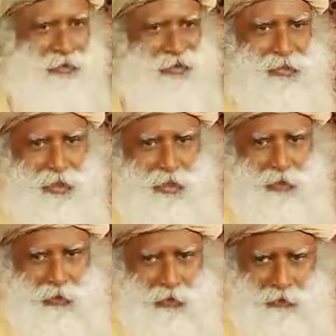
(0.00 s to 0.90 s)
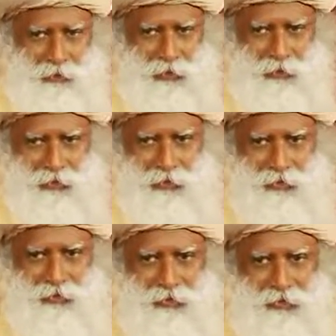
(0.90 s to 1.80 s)
just hang on,
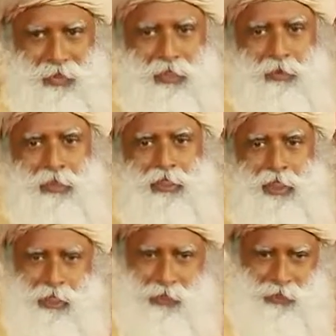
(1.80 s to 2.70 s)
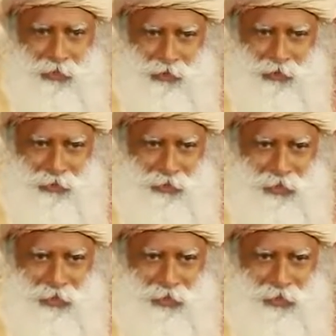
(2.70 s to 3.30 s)
because things will change.